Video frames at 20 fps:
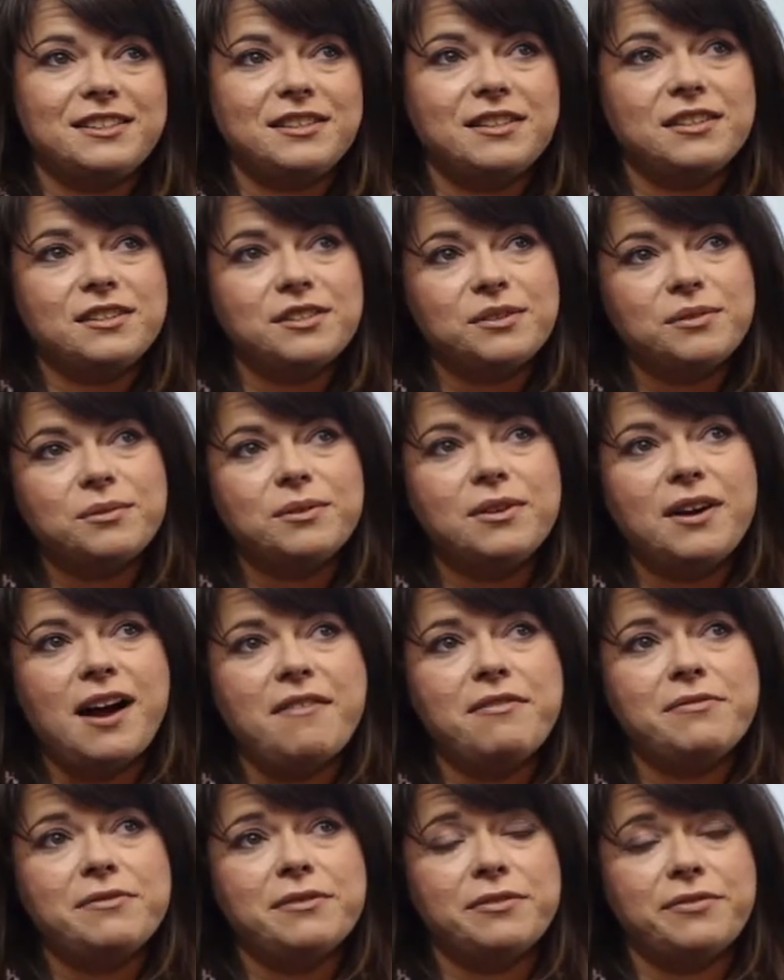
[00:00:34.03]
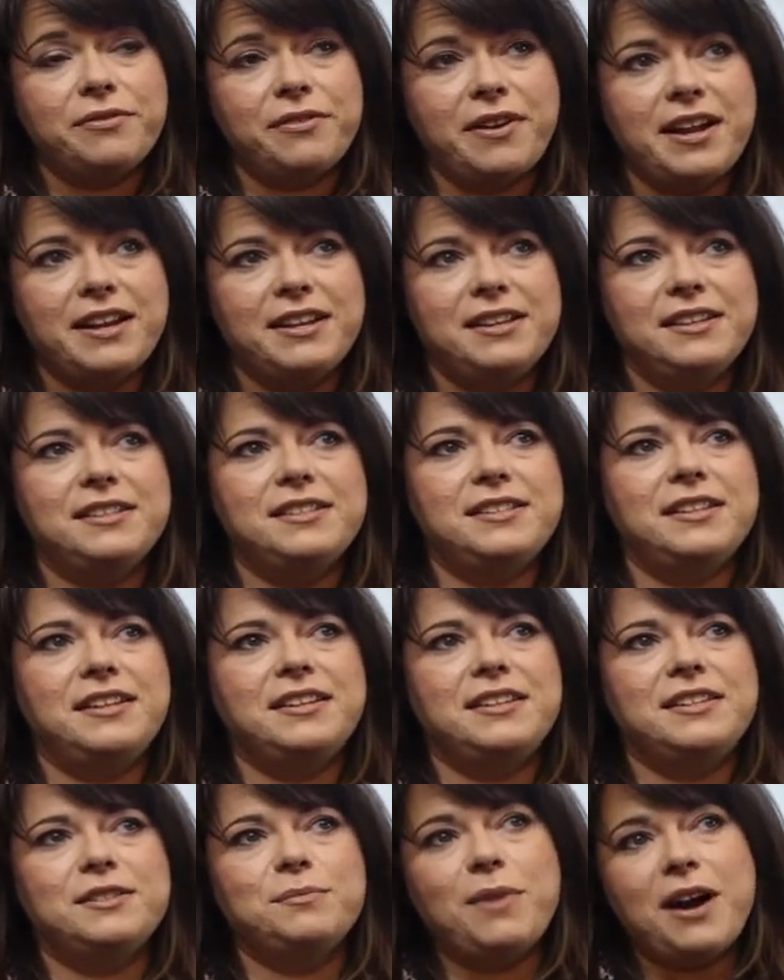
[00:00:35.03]
The school, Haverford Friends,
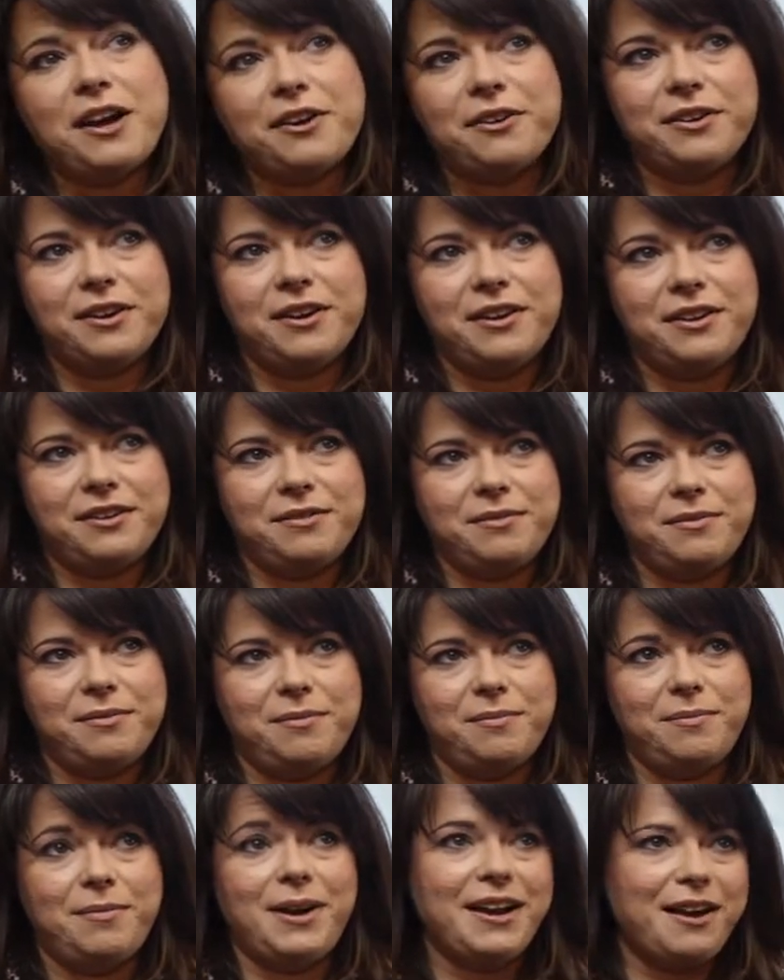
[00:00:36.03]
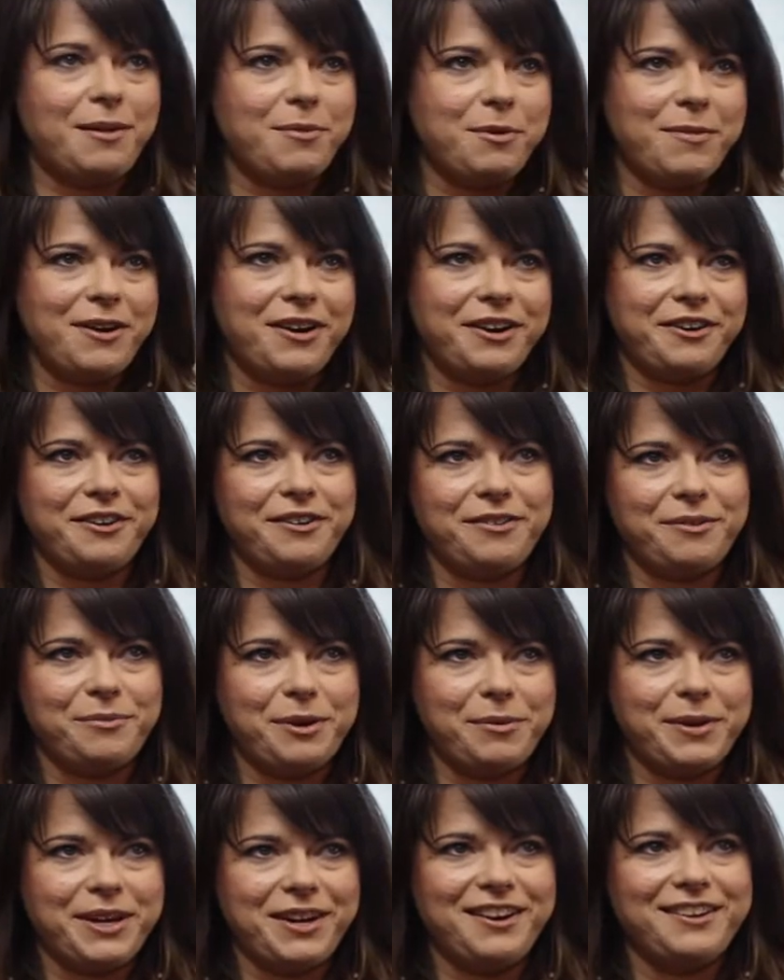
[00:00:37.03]
is modeled on my alma mater,
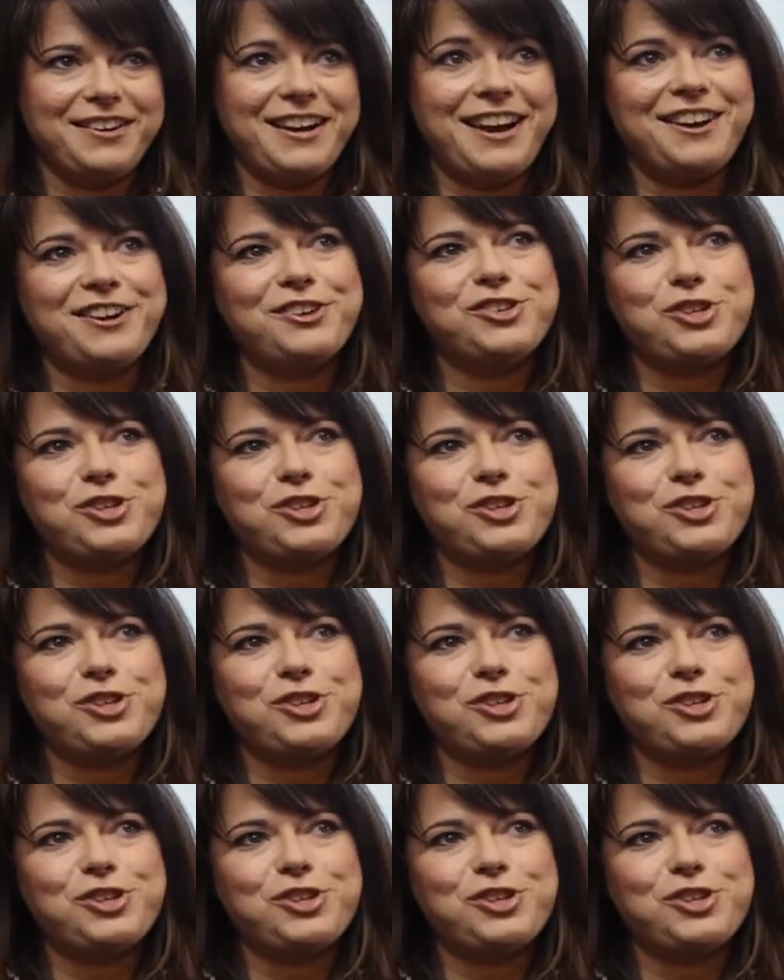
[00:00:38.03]
where we are now,